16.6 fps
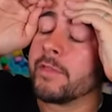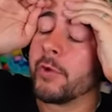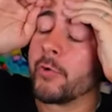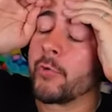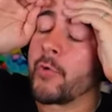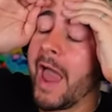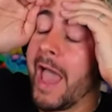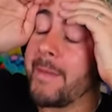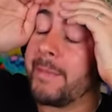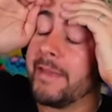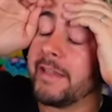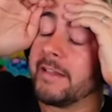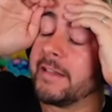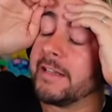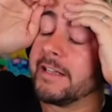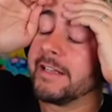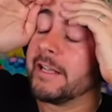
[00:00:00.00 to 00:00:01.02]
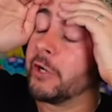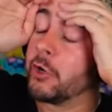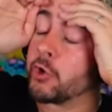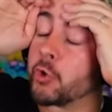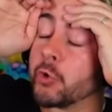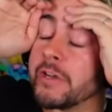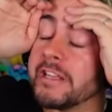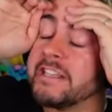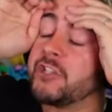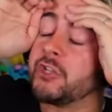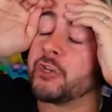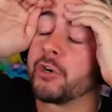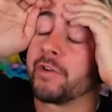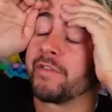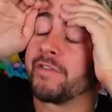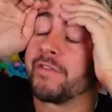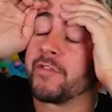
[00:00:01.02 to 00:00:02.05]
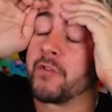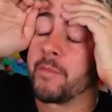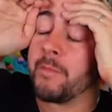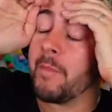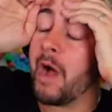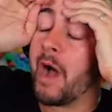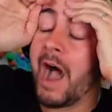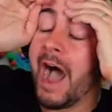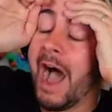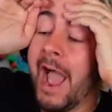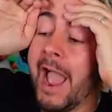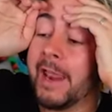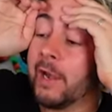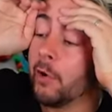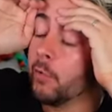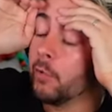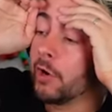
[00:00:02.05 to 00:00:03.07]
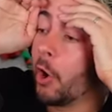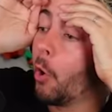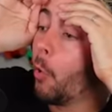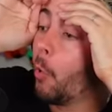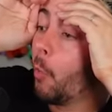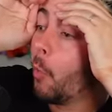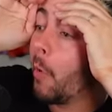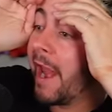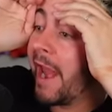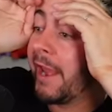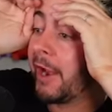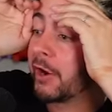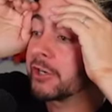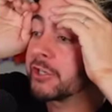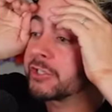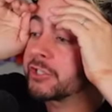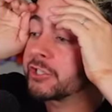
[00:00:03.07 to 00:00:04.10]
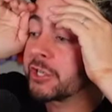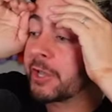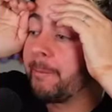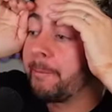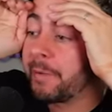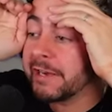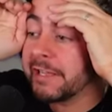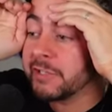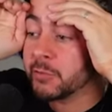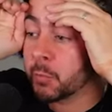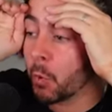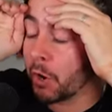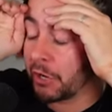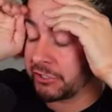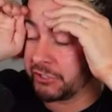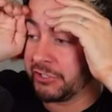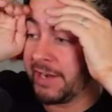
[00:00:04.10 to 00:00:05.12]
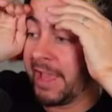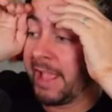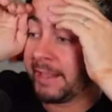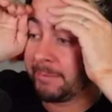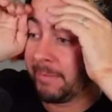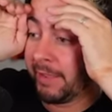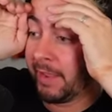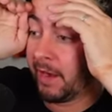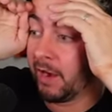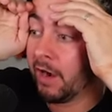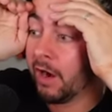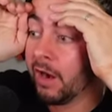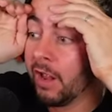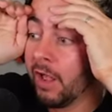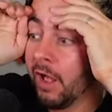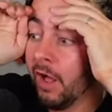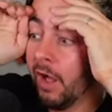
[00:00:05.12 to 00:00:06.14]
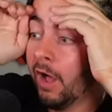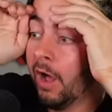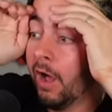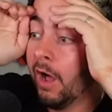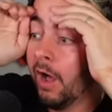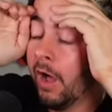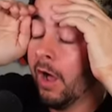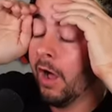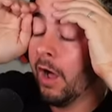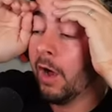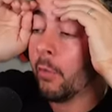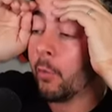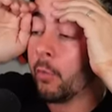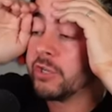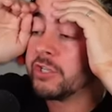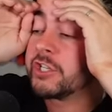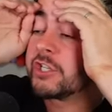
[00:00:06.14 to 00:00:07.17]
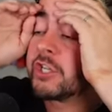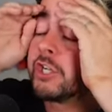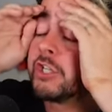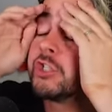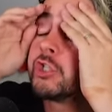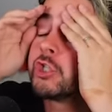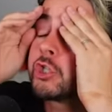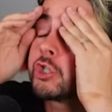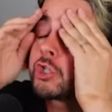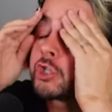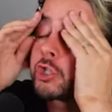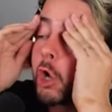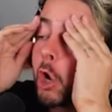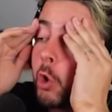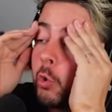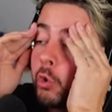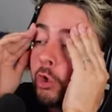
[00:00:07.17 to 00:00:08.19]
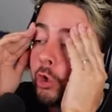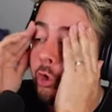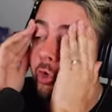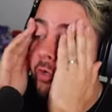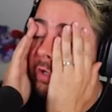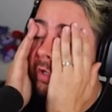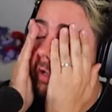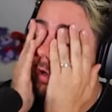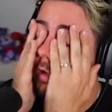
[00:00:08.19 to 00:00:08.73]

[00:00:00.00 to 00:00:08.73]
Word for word: the rabbit creature from I don't know where, somebody's worst nightmare, was so good.